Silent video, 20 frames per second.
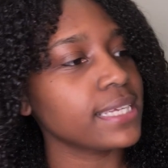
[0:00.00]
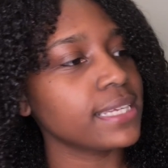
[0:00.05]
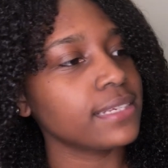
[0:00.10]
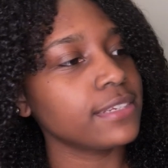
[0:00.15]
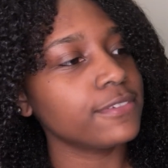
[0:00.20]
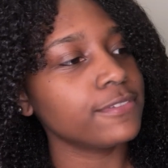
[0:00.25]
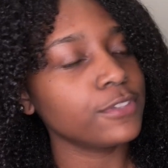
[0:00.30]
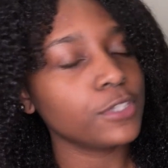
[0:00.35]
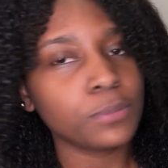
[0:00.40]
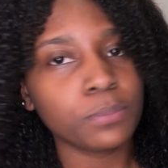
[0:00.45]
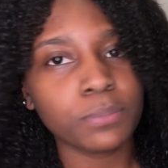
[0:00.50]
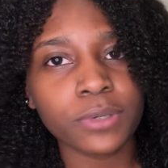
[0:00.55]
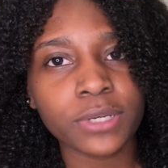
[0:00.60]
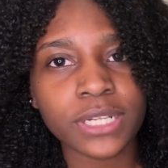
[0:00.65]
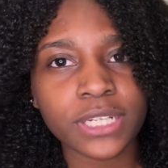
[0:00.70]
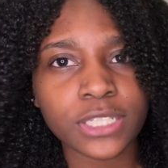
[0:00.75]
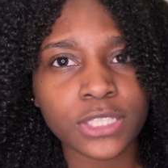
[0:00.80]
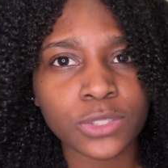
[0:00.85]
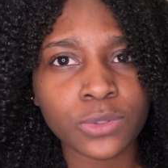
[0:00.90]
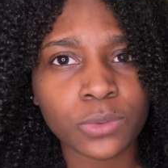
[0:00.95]
and if you
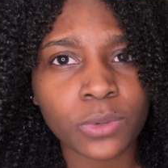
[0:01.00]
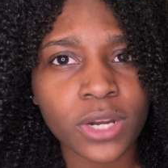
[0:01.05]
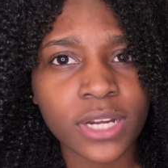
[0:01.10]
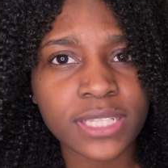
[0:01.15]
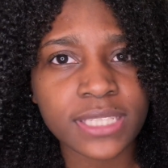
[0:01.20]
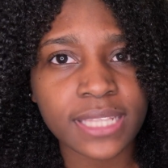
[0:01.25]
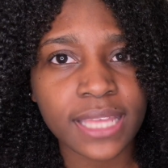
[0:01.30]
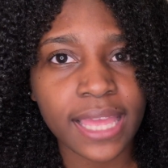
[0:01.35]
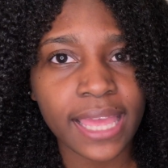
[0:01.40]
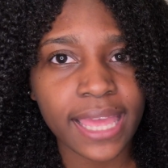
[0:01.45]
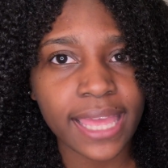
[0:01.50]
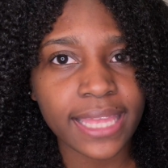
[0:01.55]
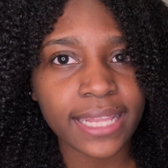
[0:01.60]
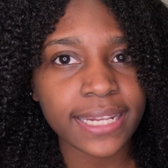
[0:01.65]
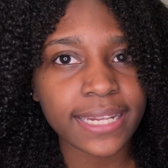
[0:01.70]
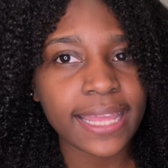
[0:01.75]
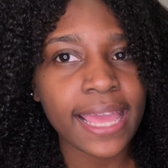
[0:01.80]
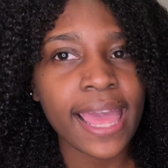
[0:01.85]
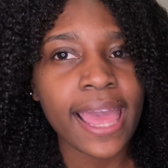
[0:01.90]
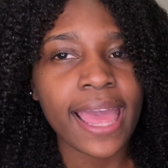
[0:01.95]
put it towards the
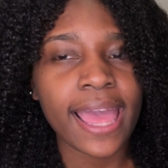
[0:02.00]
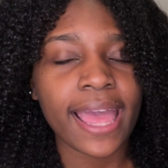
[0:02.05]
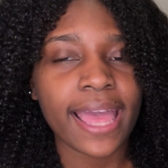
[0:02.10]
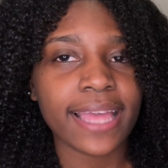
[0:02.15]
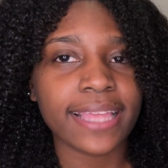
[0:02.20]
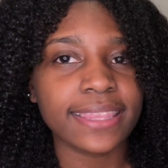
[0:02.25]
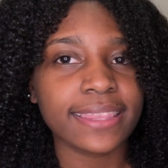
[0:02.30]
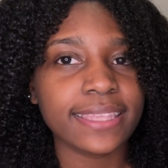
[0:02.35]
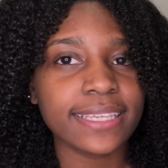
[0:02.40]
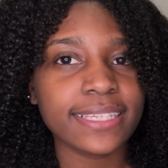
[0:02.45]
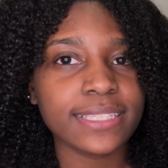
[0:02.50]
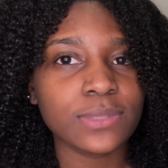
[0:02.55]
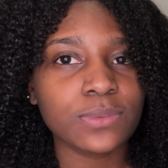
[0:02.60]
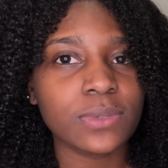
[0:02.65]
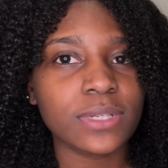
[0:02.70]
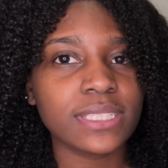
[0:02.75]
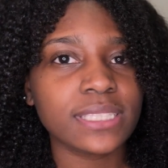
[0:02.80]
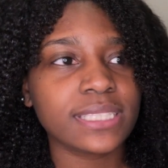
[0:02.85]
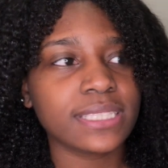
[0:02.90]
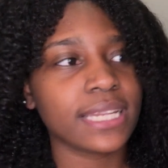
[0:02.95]
end at these
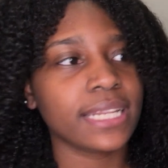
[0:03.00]
ones,